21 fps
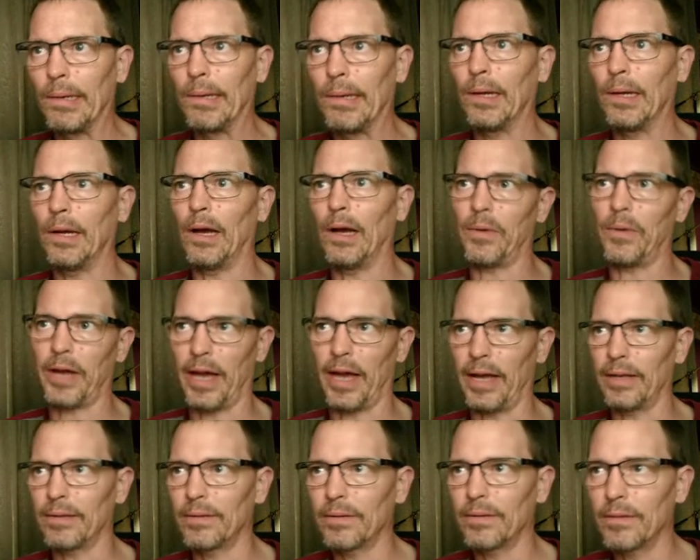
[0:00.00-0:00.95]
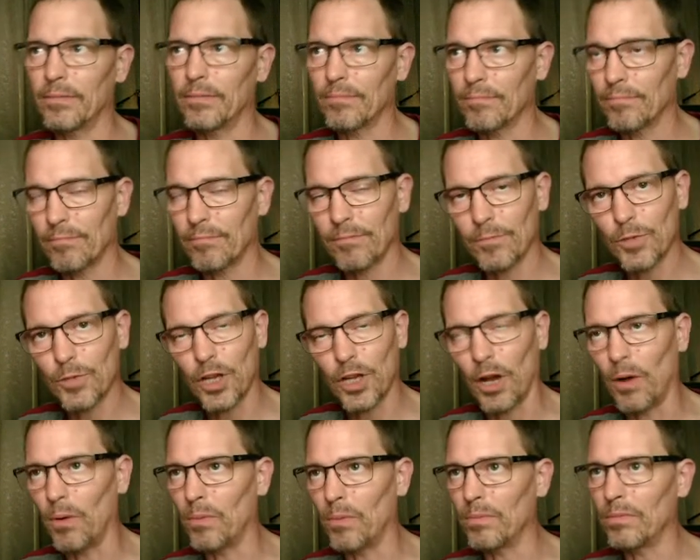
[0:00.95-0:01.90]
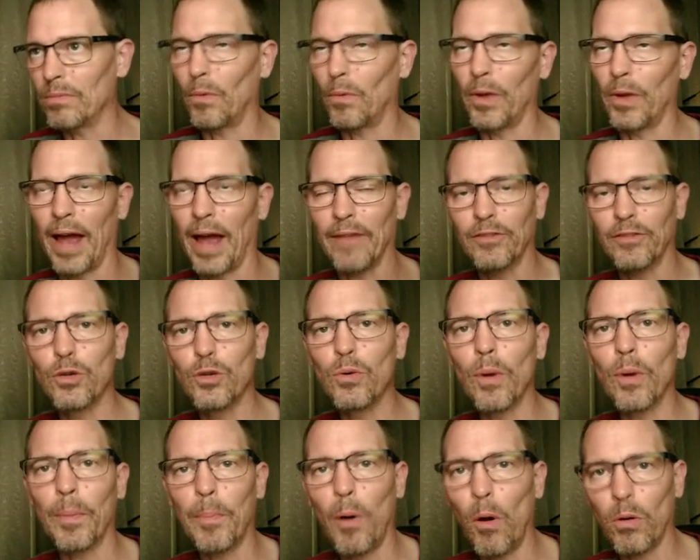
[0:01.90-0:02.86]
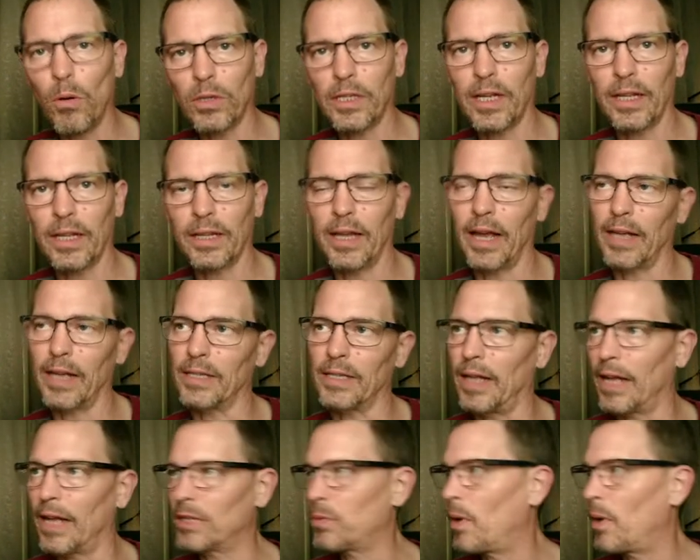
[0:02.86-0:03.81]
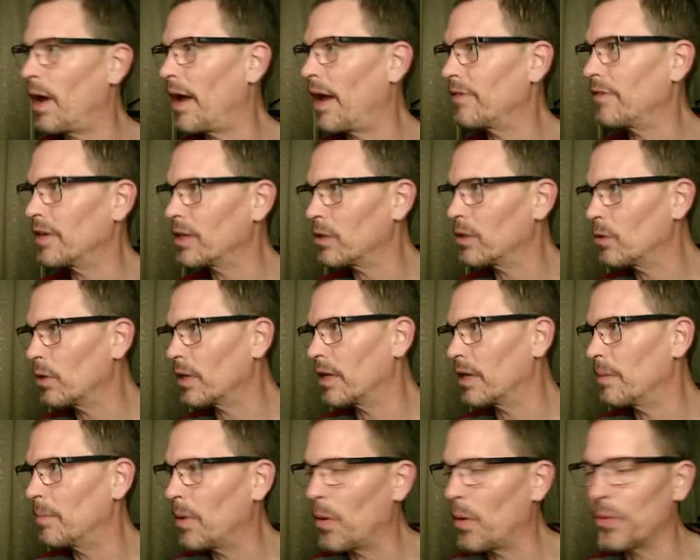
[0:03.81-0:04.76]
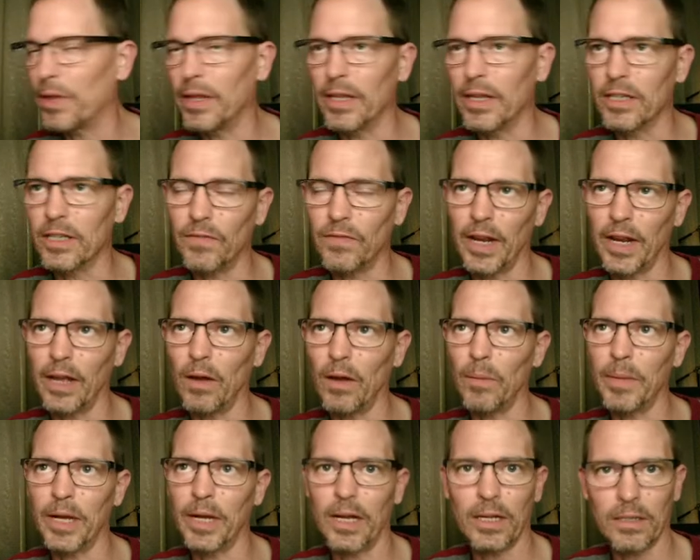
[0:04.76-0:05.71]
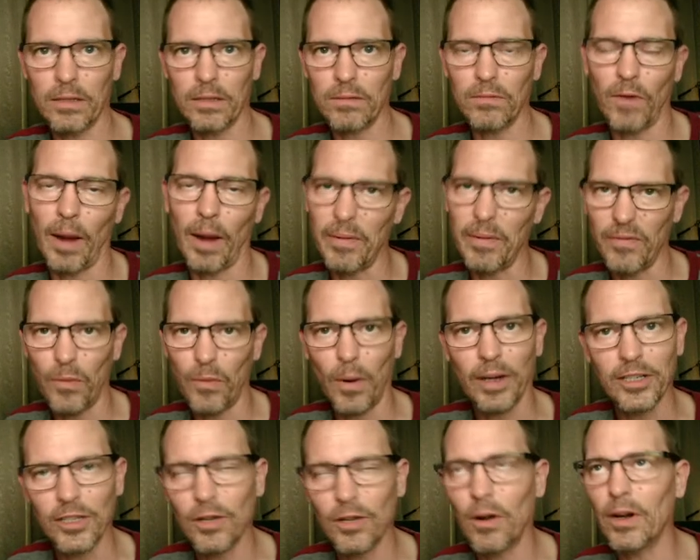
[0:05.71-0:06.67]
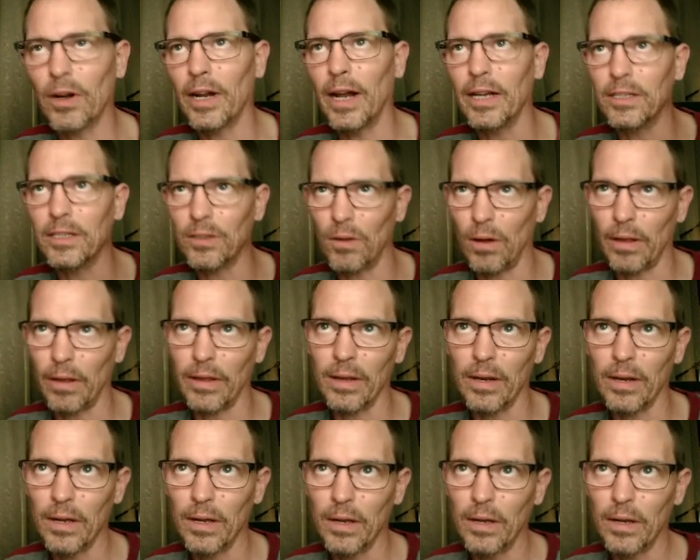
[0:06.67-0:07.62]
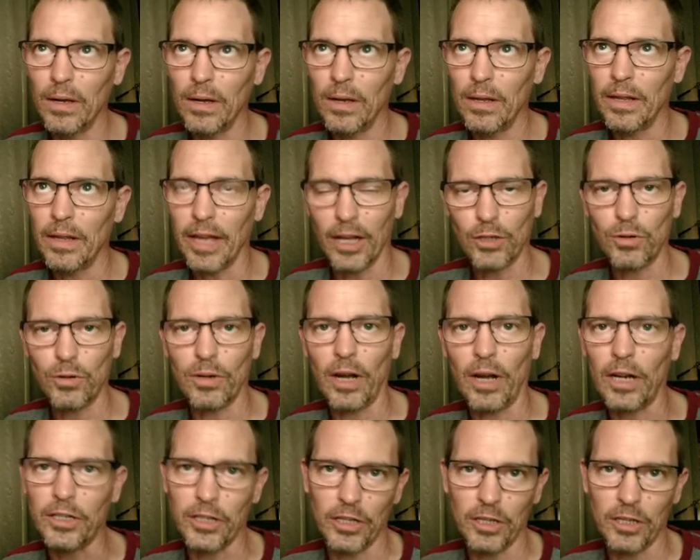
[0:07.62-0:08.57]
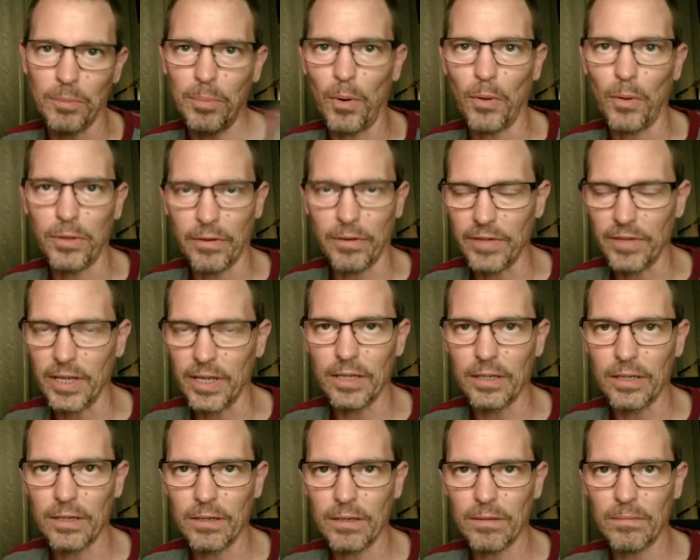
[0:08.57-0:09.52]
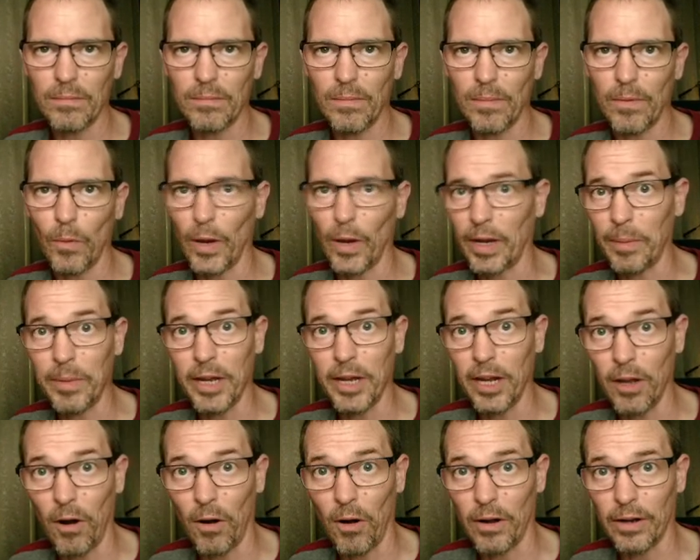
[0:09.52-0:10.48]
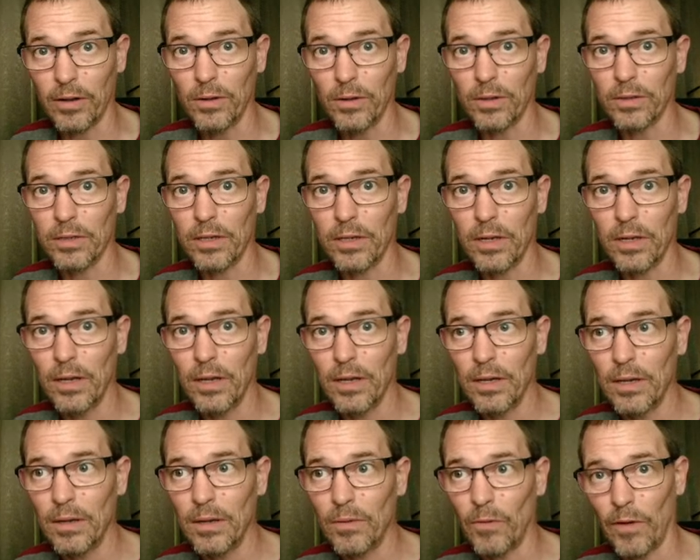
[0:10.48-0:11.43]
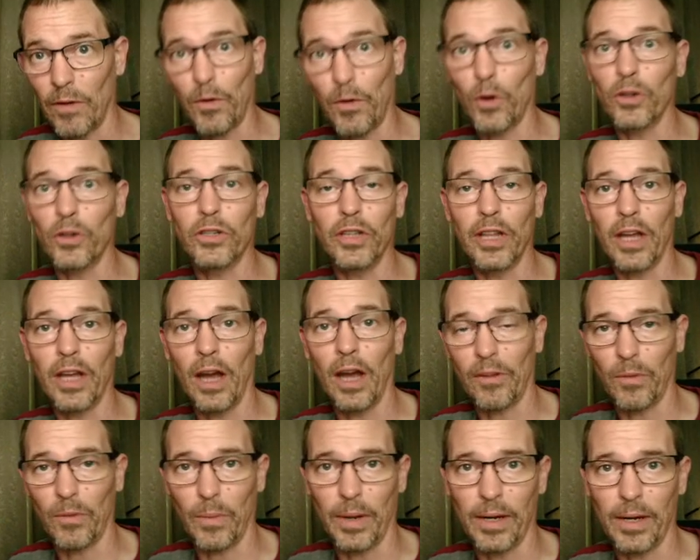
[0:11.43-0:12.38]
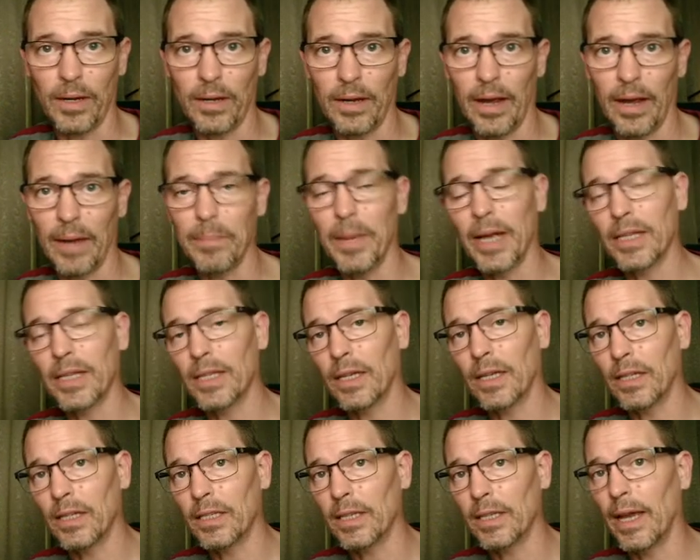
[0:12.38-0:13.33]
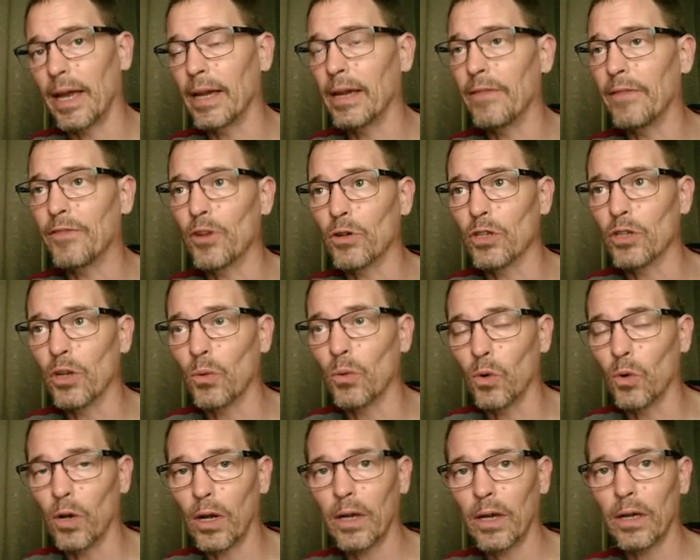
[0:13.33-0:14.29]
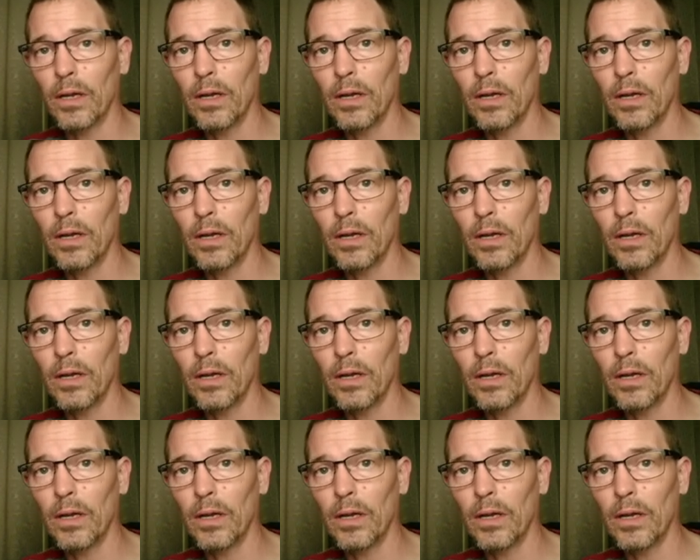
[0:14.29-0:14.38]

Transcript: Okay, so we have two opposing things, and that's why I've included them both in this video because right before I started, I saw that the introduction to both of these Wikipedia articles referred to the other one and basically saying if there's a rook